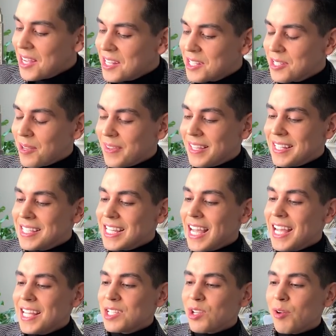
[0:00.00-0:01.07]
So this
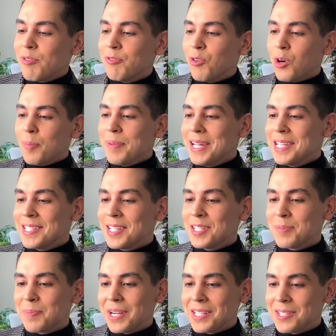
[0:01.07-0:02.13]
says four piece
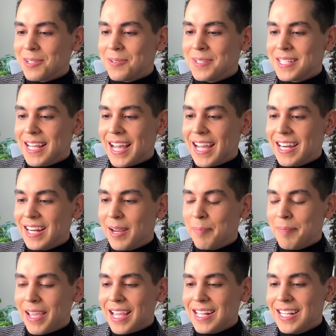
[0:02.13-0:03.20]
espresso set
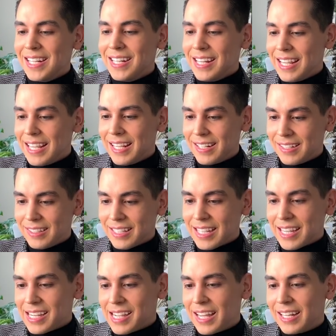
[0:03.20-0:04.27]
made in
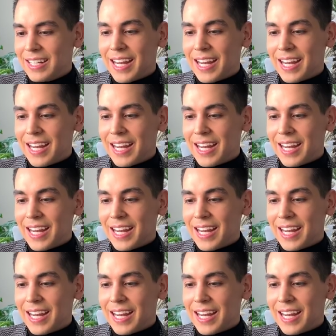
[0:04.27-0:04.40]
Italy,